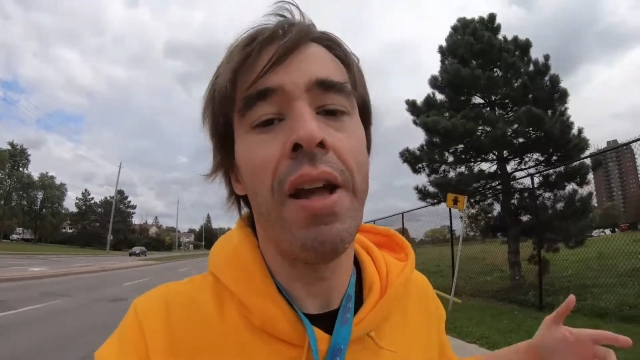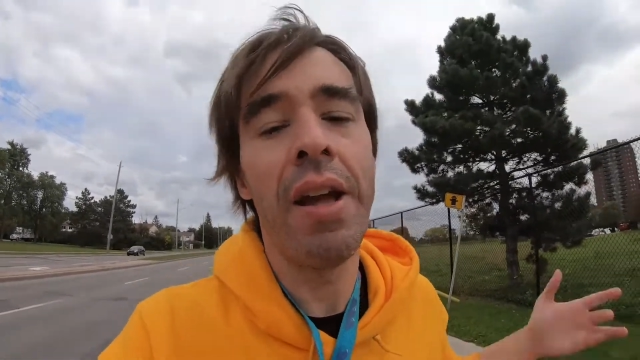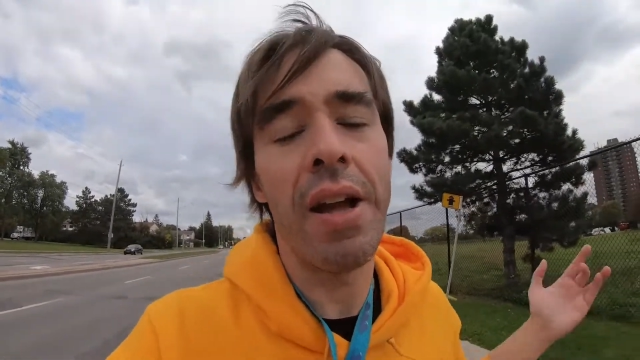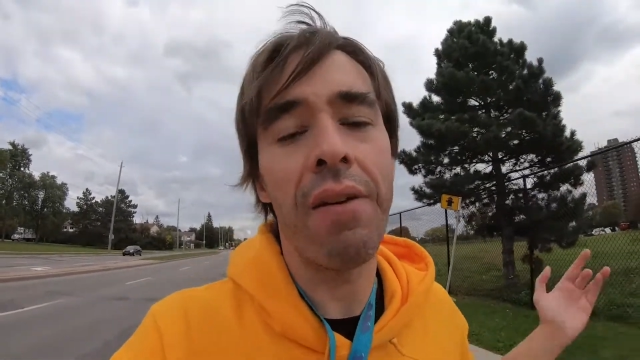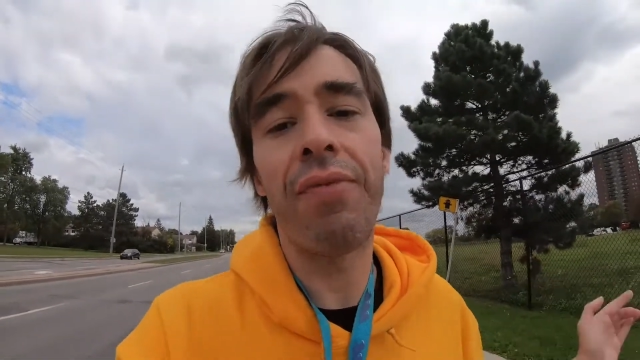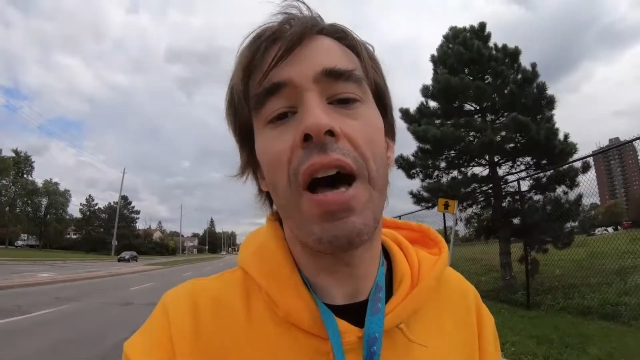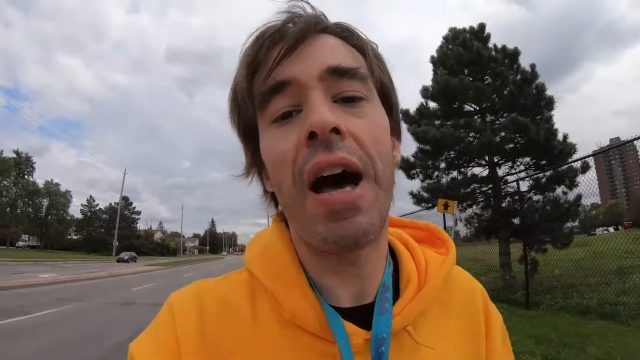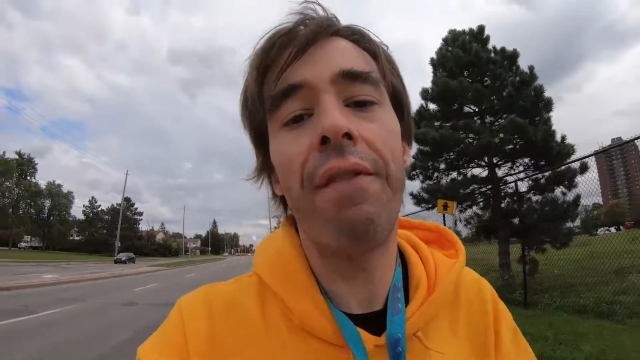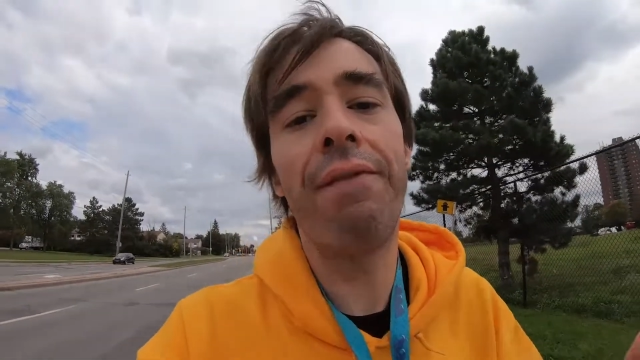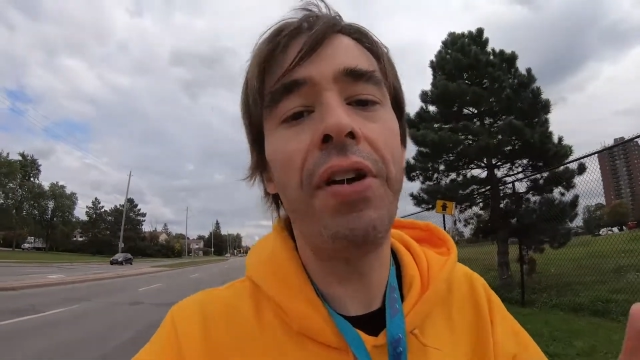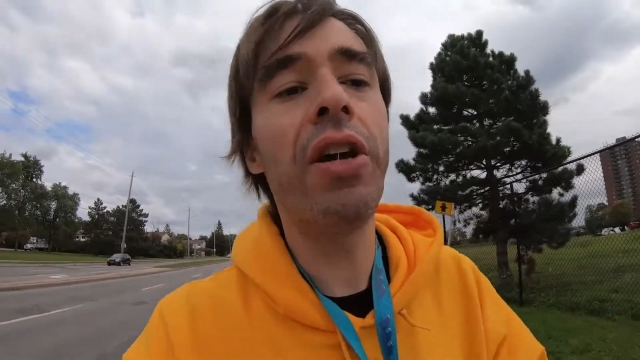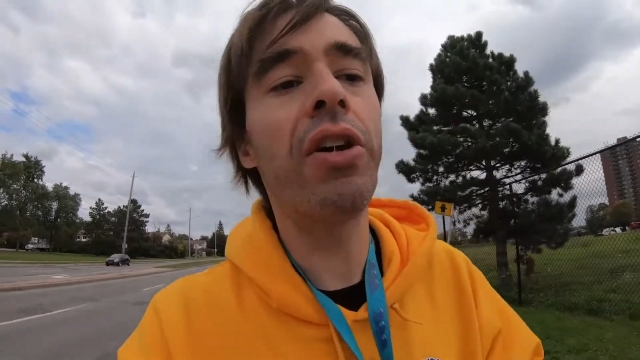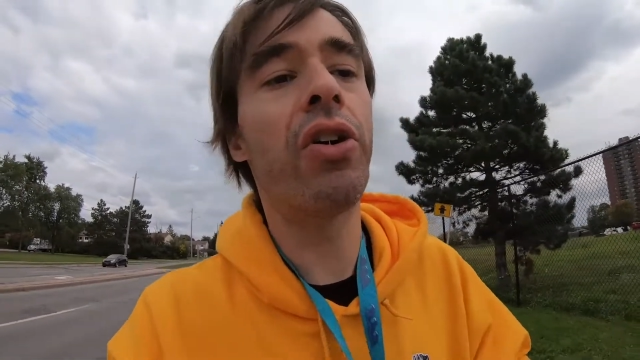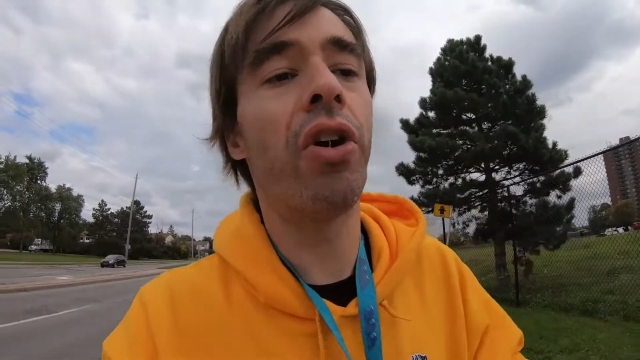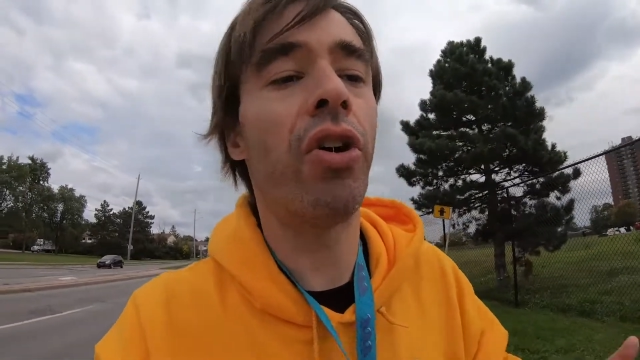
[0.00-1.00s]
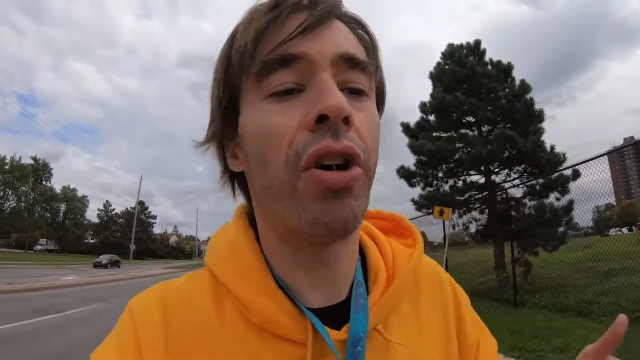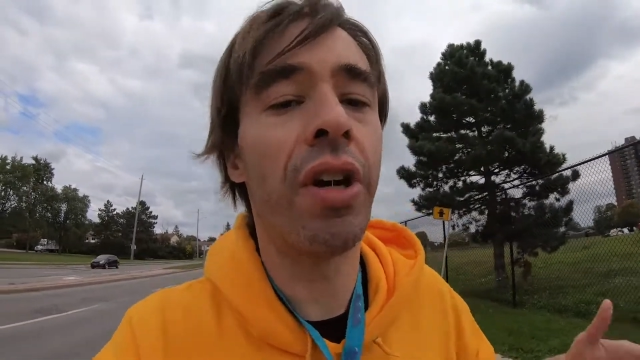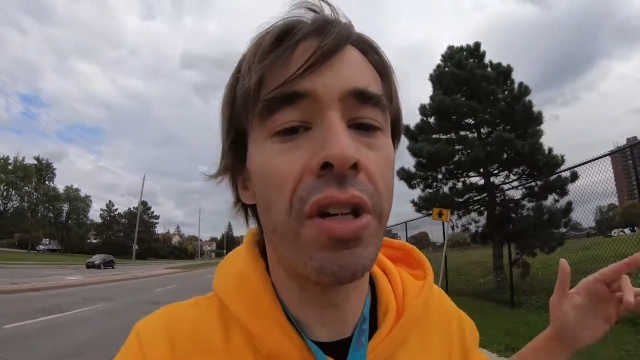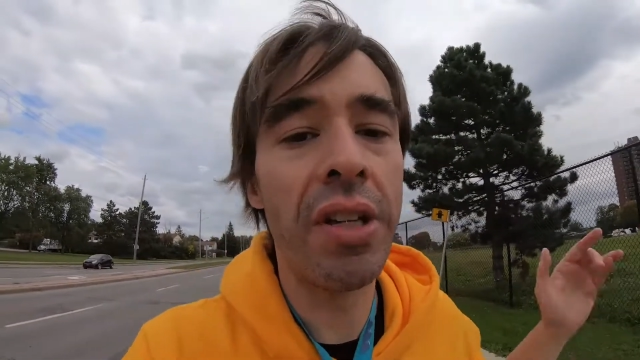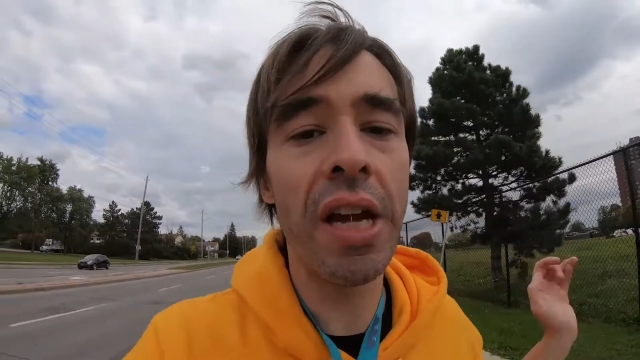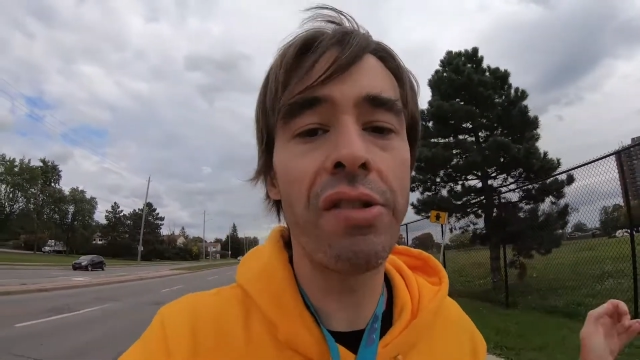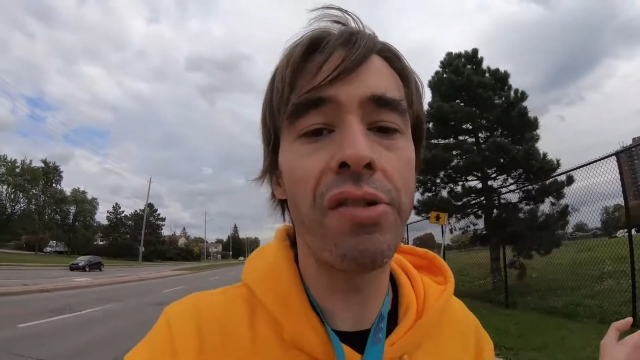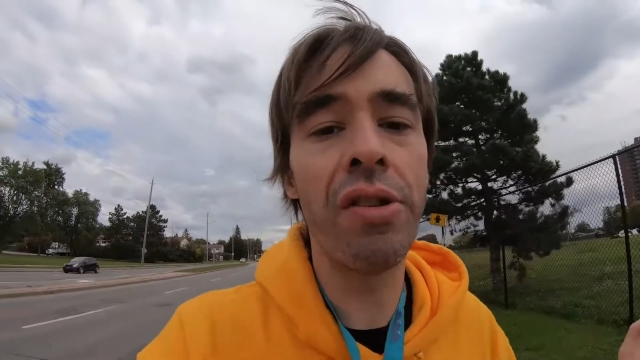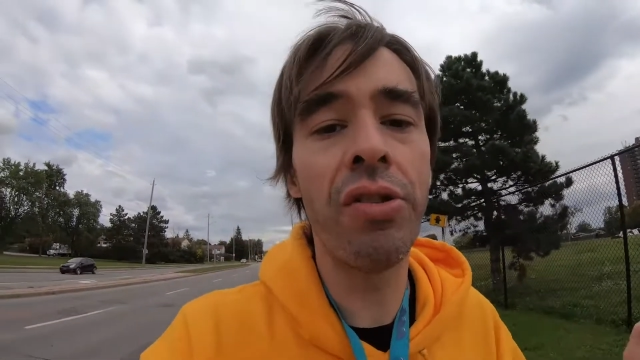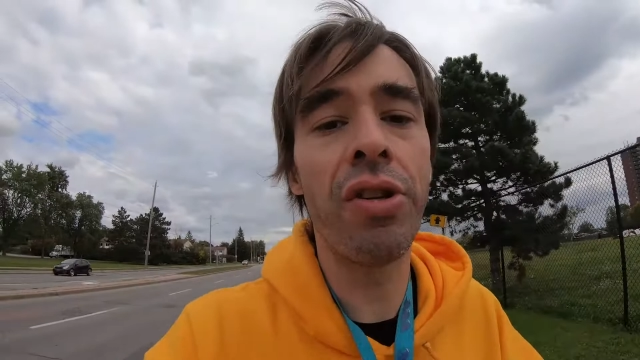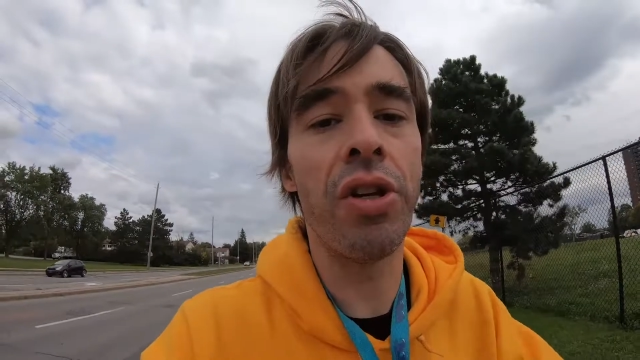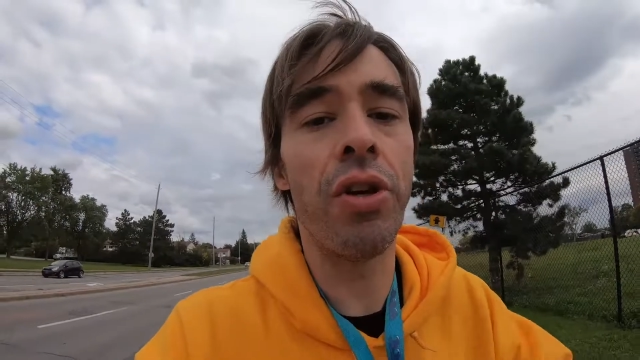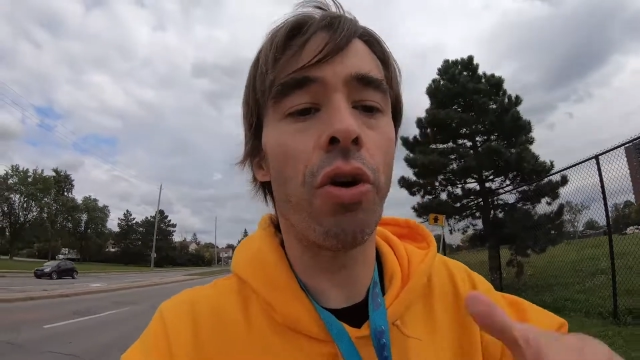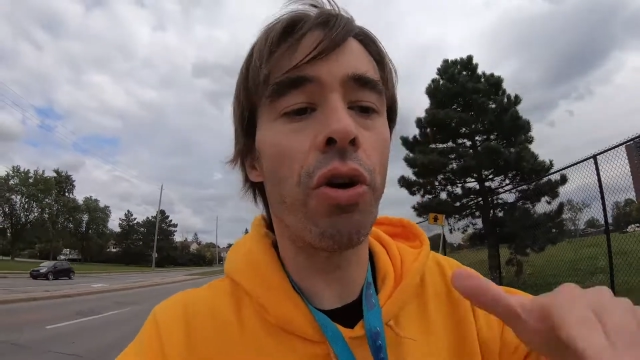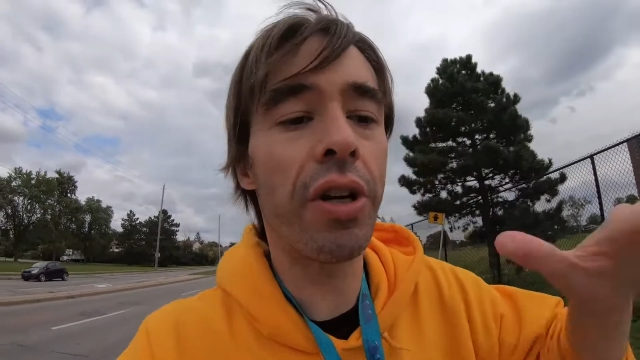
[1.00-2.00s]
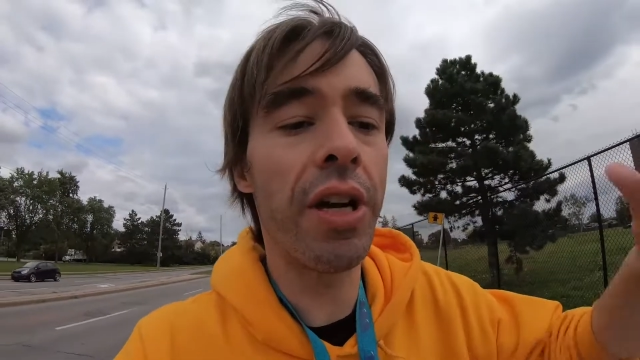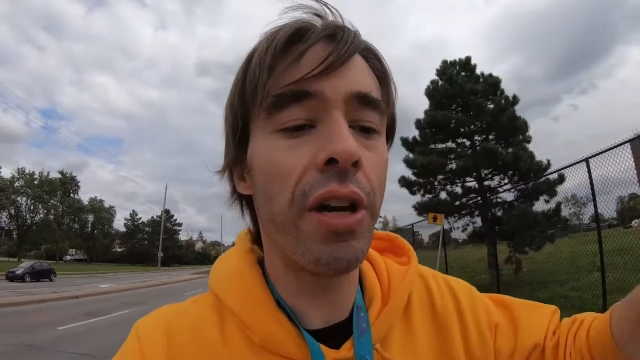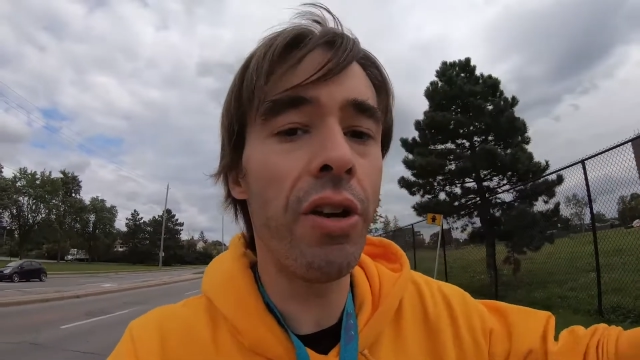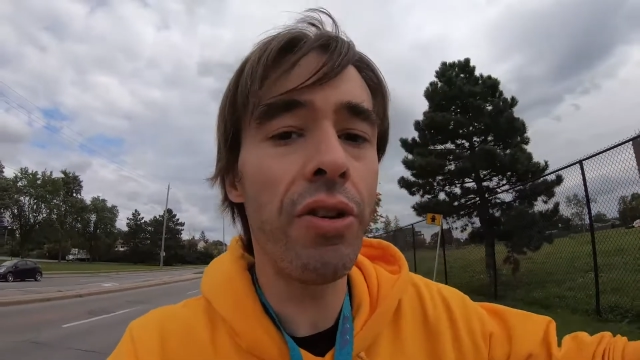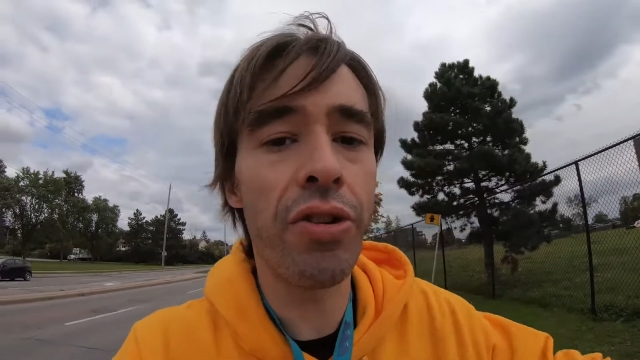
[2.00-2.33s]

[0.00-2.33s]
If that vehicle gets into your kill